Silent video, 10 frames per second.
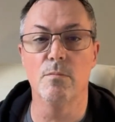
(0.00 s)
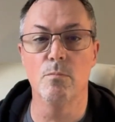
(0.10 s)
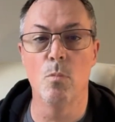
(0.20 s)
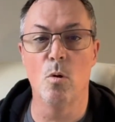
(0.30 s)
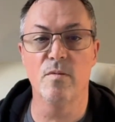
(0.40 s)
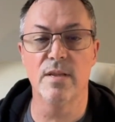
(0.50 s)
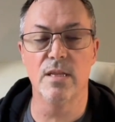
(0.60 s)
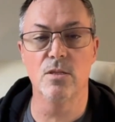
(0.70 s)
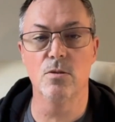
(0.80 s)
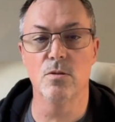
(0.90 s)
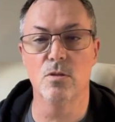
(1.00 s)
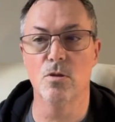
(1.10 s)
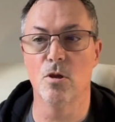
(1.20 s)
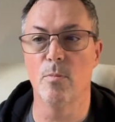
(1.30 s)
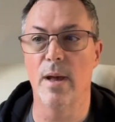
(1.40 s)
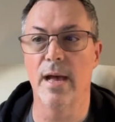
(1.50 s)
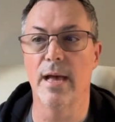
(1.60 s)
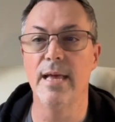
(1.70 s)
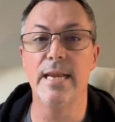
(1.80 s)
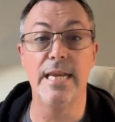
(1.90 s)
morphed it into the term
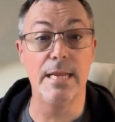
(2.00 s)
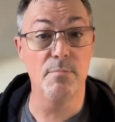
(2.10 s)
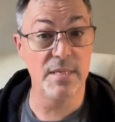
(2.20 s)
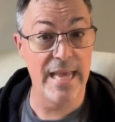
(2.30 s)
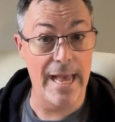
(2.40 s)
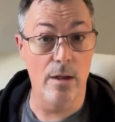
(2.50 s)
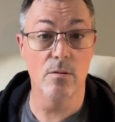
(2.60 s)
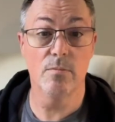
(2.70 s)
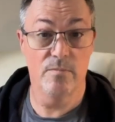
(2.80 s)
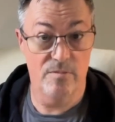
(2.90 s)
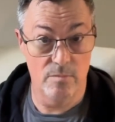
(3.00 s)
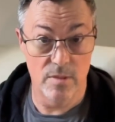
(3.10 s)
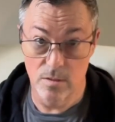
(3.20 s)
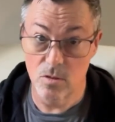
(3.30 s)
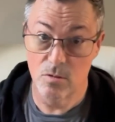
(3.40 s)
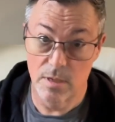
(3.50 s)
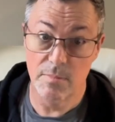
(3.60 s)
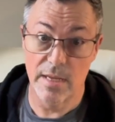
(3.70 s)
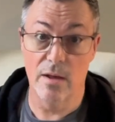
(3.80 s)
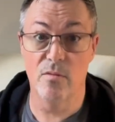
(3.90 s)
Nim Tao, from the Su Nim
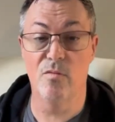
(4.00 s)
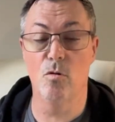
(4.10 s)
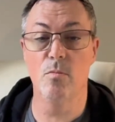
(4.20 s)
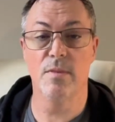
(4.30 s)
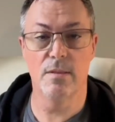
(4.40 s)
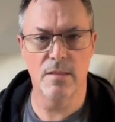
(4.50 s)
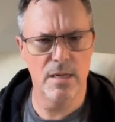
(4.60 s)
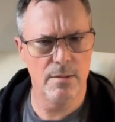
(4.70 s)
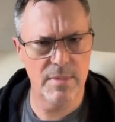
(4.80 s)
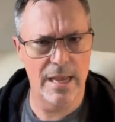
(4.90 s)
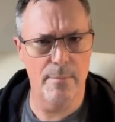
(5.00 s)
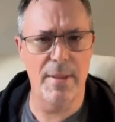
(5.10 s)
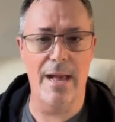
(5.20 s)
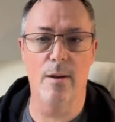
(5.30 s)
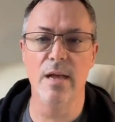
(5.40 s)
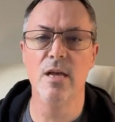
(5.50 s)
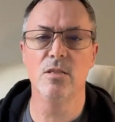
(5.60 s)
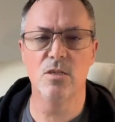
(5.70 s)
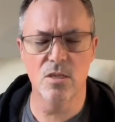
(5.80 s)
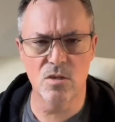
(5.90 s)
Tao form, the Nim Tao power,
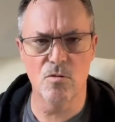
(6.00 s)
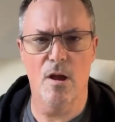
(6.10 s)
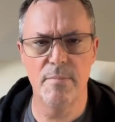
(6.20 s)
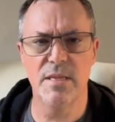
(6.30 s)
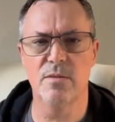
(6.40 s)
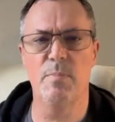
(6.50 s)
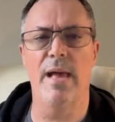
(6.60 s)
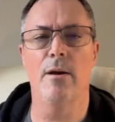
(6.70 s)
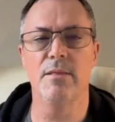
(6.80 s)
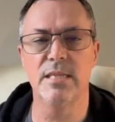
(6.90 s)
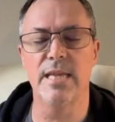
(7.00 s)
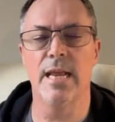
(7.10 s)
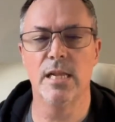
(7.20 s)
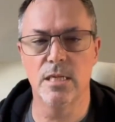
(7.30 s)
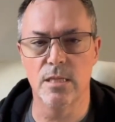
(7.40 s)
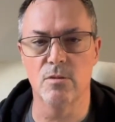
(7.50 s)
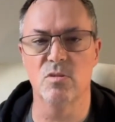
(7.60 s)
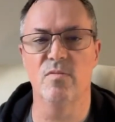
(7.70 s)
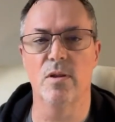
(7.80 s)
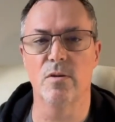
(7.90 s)
to describe this power, this energy that was
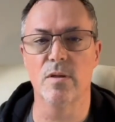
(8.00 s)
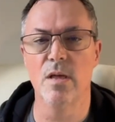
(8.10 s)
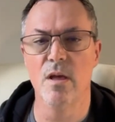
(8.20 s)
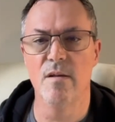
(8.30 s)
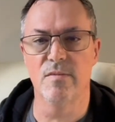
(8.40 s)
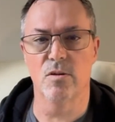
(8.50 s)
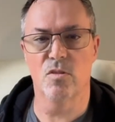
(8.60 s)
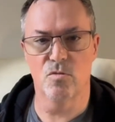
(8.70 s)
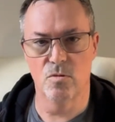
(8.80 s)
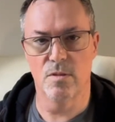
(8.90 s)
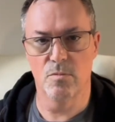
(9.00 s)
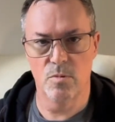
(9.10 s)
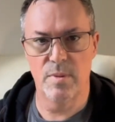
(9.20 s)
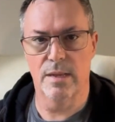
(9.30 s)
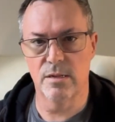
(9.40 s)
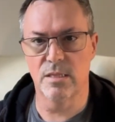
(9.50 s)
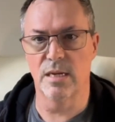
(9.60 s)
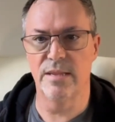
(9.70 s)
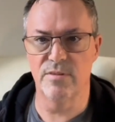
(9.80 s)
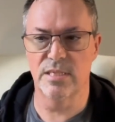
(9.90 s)
flowing through, that would be able to
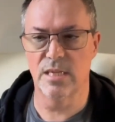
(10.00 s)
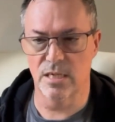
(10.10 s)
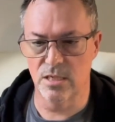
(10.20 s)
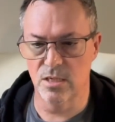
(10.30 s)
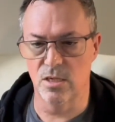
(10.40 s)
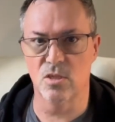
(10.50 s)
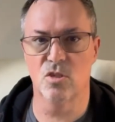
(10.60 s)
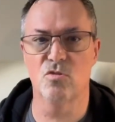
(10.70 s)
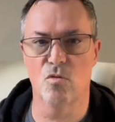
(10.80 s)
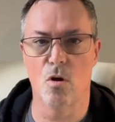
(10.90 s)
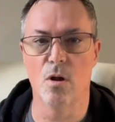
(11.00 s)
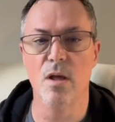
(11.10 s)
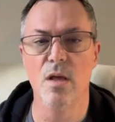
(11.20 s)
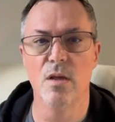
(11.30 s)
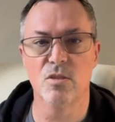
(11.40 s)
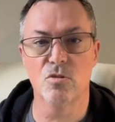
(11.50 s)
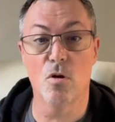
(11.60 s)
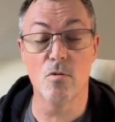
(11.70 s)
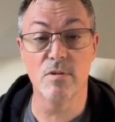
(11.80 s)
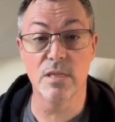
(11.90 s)
deliver such strong
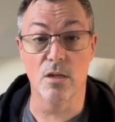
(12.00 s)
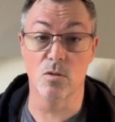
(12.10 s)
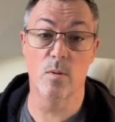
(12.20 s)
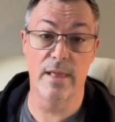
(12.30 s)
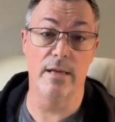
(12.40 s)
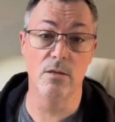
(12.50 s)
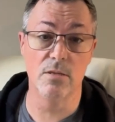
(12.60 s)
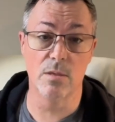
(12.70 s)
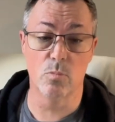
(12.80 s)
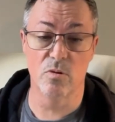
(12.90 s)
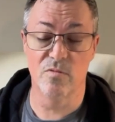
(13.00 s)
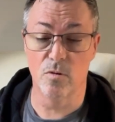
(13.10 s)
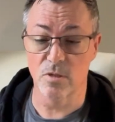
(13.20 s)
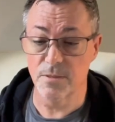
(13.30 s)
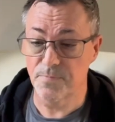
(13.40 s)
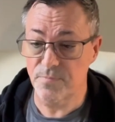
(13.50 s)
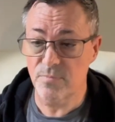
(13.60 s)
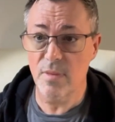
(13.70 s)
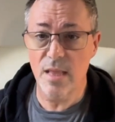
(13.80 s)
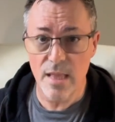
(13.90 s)
results without using brute force.
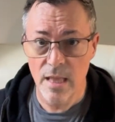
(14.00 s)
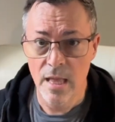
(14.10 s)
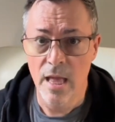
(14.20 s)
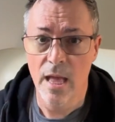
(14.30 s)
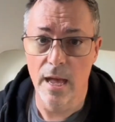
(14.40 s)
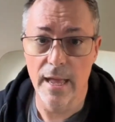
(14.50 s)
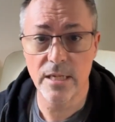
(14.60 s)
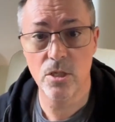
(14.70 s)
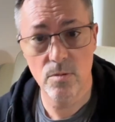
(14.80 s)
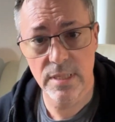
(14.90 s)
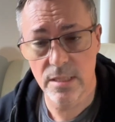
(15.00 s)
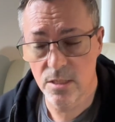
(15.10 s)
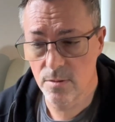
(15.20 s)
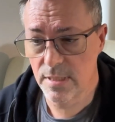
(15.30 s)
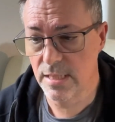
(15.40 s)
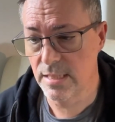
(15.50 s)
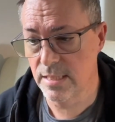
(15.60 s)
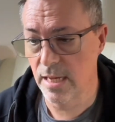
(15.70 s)
During this